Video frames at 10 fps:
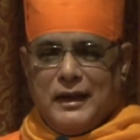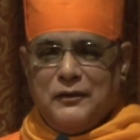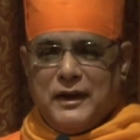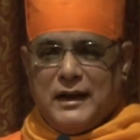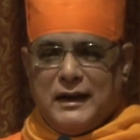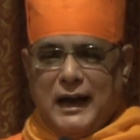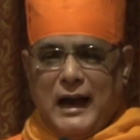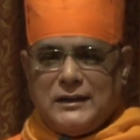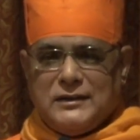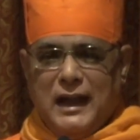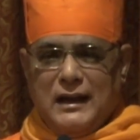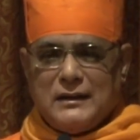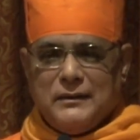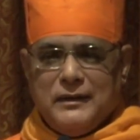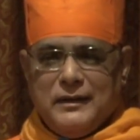If I can catch
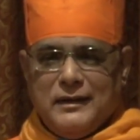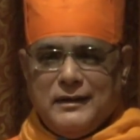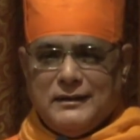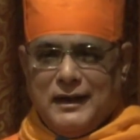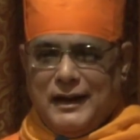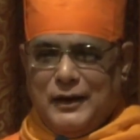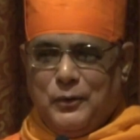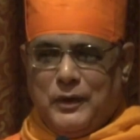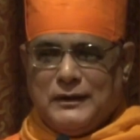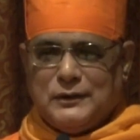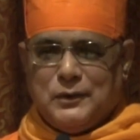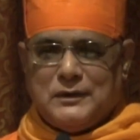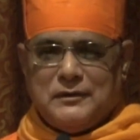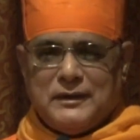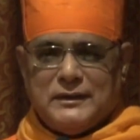that, then I know what is the
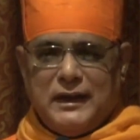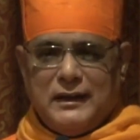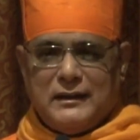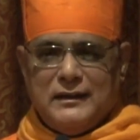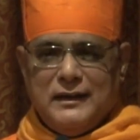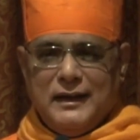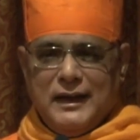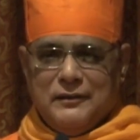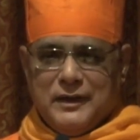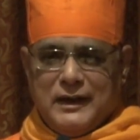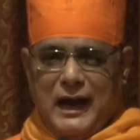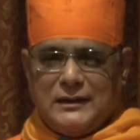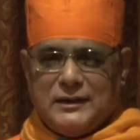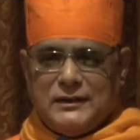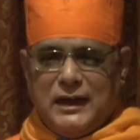source of desire. If I can
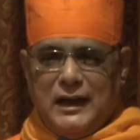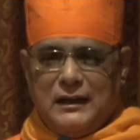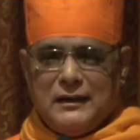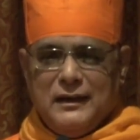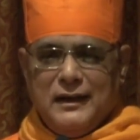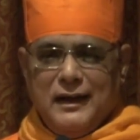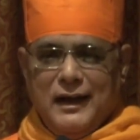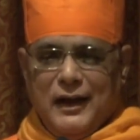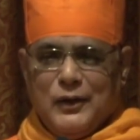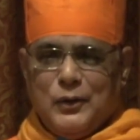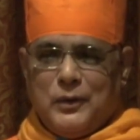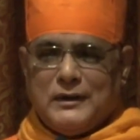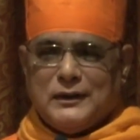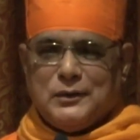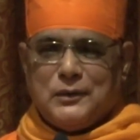catch desire, I know what
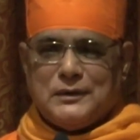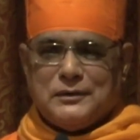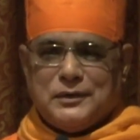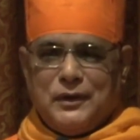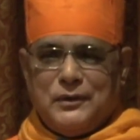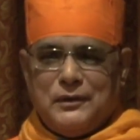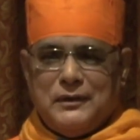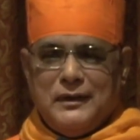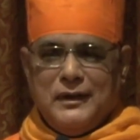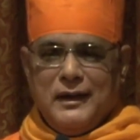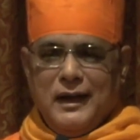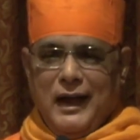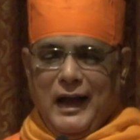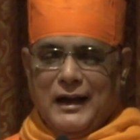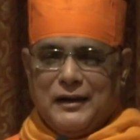is the source of sorrow.
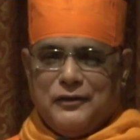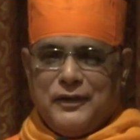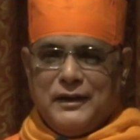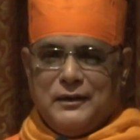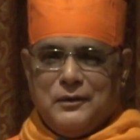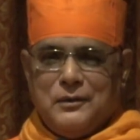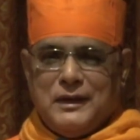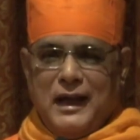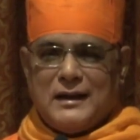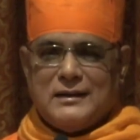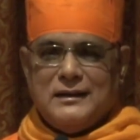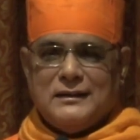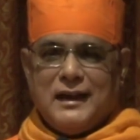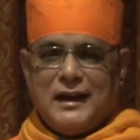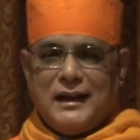And if I know that,
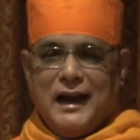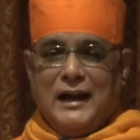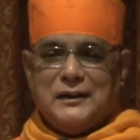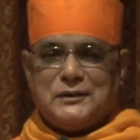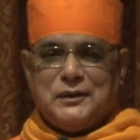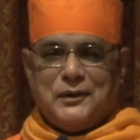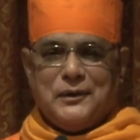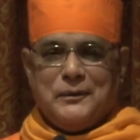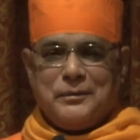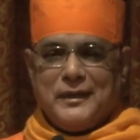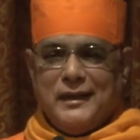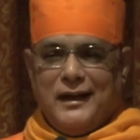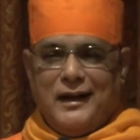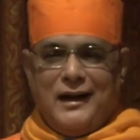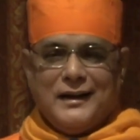then I can end sorrow.
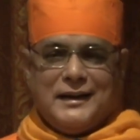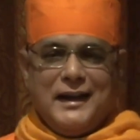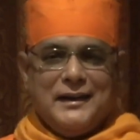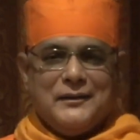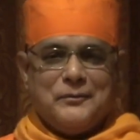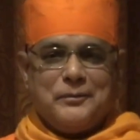Done.